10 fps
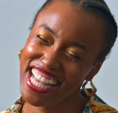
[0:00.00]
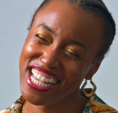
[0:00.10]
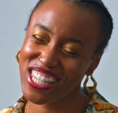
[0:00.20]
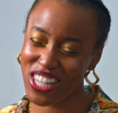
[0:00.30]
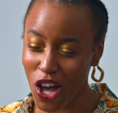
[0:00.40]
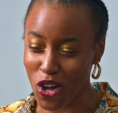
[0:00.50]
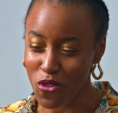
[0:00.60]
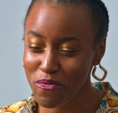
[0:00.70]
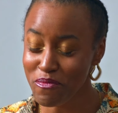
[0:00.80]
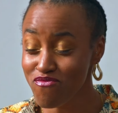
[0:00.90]
So,
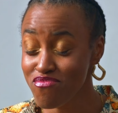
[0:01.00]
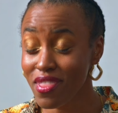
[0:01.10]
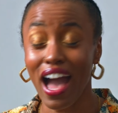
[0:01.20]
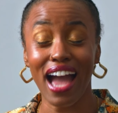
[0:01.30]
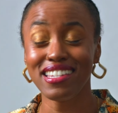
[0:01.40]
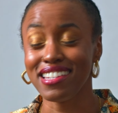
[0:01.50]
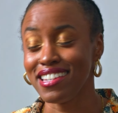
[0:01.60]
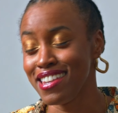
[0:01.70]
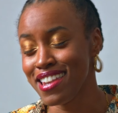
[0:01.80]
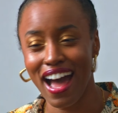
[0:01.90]
I did
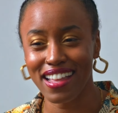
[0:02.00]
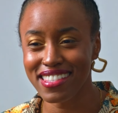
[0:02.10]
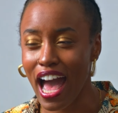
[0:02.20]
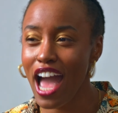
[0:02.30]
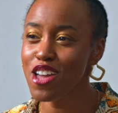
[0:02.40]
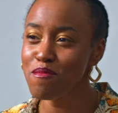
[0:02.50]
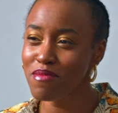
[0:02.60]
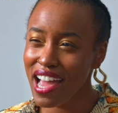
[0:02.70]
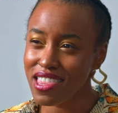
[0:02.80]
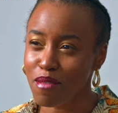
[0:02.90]
not. I am
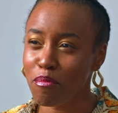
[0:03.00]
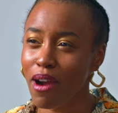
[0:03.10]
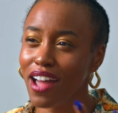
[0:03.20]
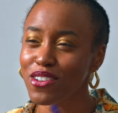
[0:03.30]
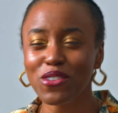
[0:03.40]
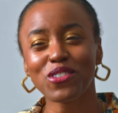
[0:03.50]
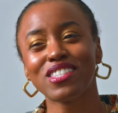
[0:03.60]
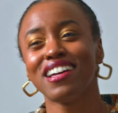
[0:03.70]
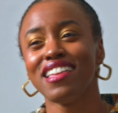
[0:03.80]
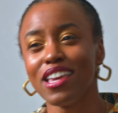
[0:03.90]
like the prodigal
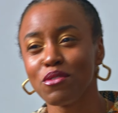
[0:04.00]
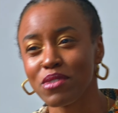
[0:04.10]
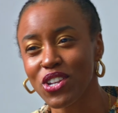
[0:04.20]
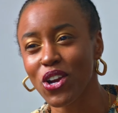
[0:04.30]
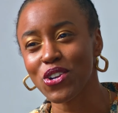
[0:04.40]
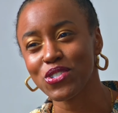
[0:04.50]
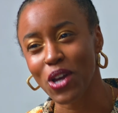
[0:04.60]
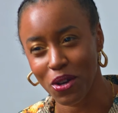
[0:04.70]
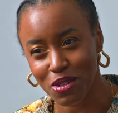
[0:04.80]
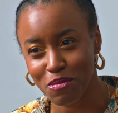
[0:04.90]
son that returned
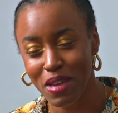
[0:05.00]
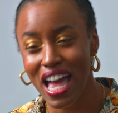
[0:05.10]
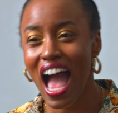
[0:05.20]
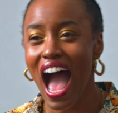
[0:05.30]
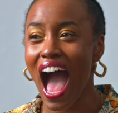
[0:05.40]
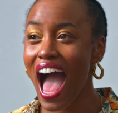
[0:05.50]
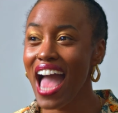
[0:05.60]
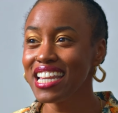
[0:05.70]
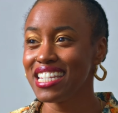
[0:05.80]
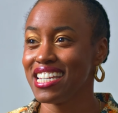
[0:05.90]
home.
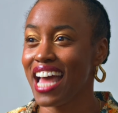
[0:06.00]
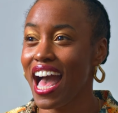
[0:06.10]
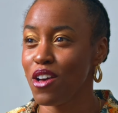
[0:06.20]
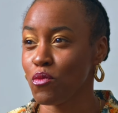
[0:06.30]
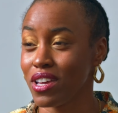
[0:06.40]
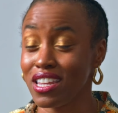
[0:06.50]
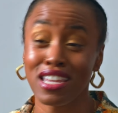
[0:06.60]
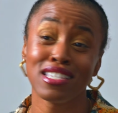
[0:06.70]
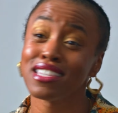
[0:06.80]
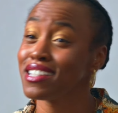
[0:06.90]
I did not want
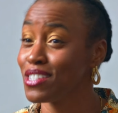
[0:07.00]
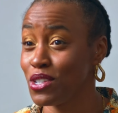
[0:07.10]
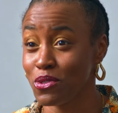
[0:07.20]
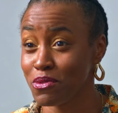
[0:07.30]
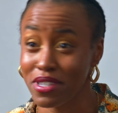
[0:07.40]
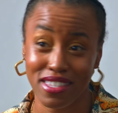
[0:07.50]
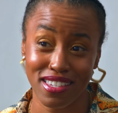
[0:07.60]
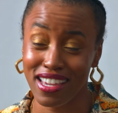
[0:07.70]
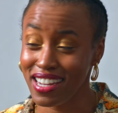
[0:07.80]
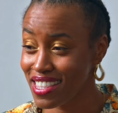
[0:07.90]
anything to do with
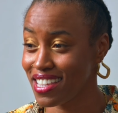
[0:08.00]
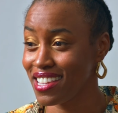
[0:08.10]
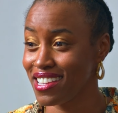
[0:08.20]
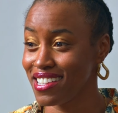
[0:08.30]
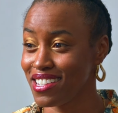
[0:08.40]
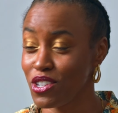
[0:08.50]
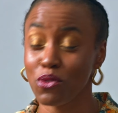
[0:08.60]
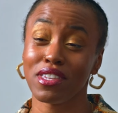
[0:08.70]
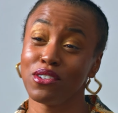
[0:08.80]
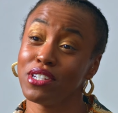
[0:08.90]

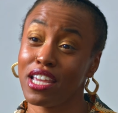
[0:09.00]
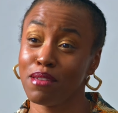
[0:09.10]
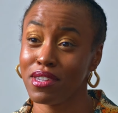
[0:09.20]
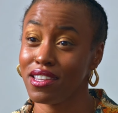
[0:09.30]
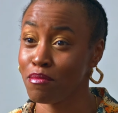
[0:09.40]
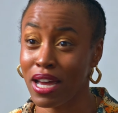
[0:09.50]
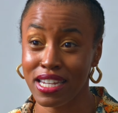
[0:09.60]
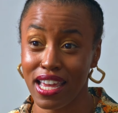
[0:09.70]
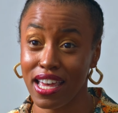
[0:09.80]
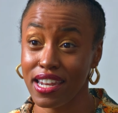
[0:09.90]
entertainment. And my
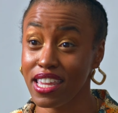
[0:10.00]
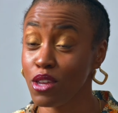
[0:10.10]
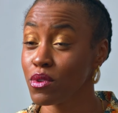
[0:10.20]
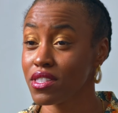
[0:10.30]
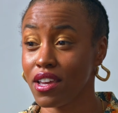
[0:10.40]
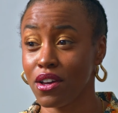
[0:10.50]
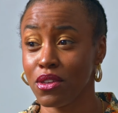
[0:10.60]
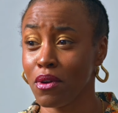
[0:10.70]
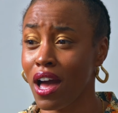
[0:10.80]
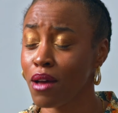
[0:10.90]
dad, he will tell
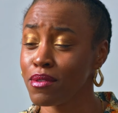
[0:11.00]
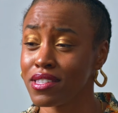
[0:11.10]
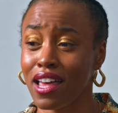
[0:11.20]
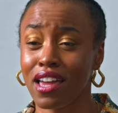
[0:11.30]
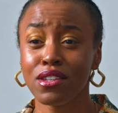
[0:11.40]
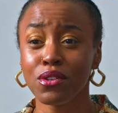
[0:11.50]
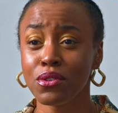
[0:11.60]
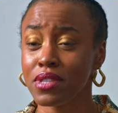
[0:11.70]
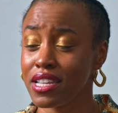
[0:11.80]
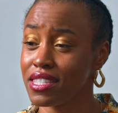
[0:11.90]
you, I was like,
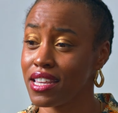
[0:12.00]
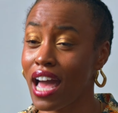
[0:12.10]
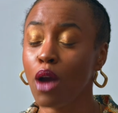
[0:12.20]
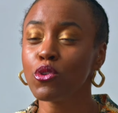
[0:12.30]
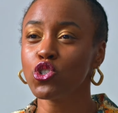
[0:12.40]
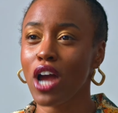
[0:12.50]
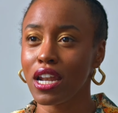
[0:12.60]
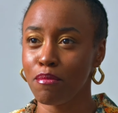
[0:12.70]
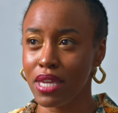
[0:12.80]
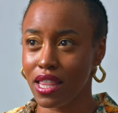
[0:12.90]
dude, listen, I was trying
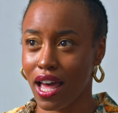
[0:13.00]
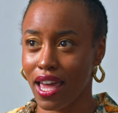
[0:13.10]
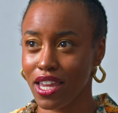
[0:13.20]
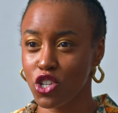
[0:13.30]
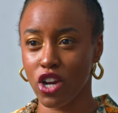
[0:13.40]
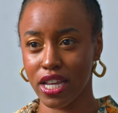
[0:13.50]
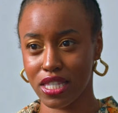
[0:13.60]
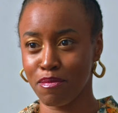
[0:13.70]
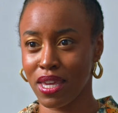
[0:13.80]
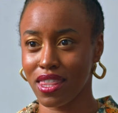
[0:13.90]
to be like Trey
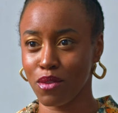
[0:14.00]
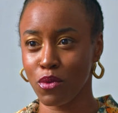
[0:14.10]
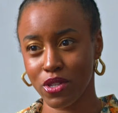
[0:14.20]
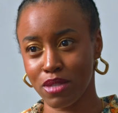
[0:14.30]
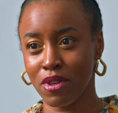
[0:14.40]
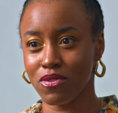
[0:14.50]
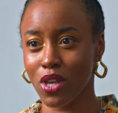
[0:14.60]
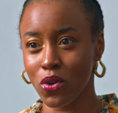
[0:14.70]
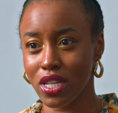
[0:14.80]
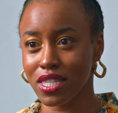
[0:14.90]
Smith, Will Smith's oldest